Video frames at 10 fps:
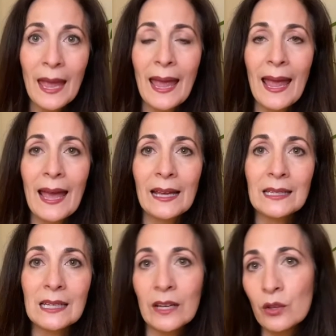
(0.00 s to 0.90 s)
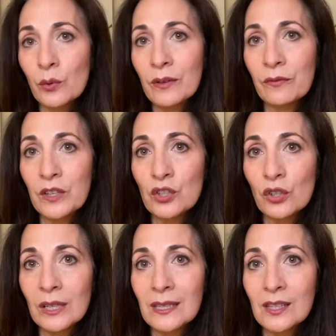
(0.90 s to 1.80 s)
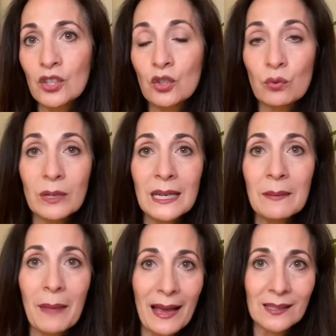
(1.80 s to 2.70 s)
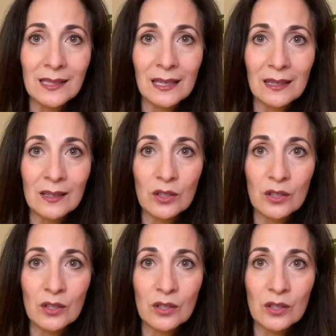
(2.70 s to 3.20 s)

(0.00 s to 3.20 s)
And another great feature is the screen masking.